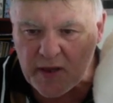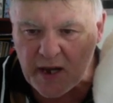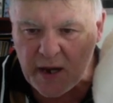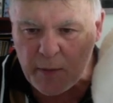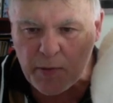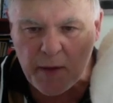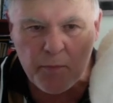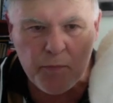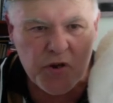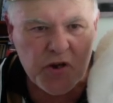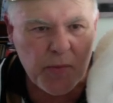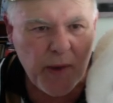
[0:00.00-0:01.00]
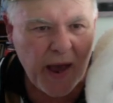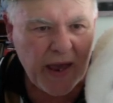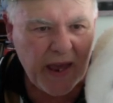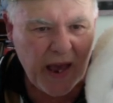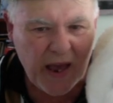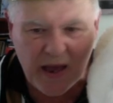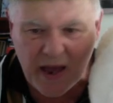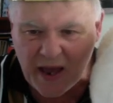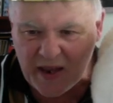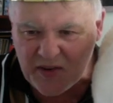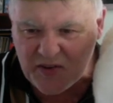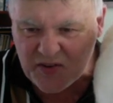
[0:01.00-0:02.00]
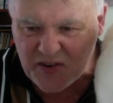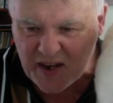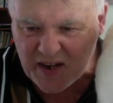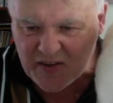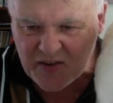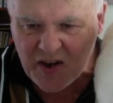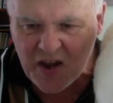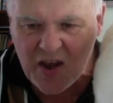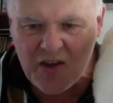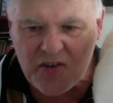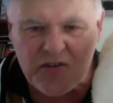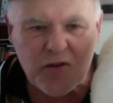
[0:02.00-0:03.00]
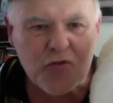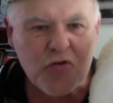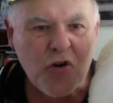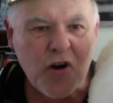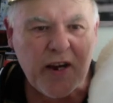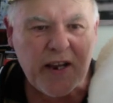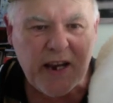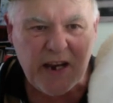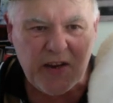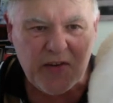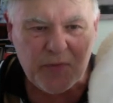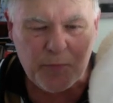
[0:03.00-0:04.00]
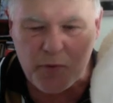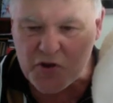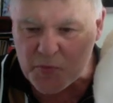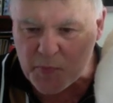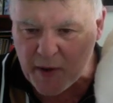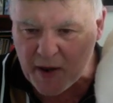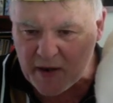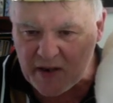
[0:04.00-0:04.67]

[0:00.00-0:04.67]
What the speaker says: Then he played bishop a6, still trying to get his bishop out.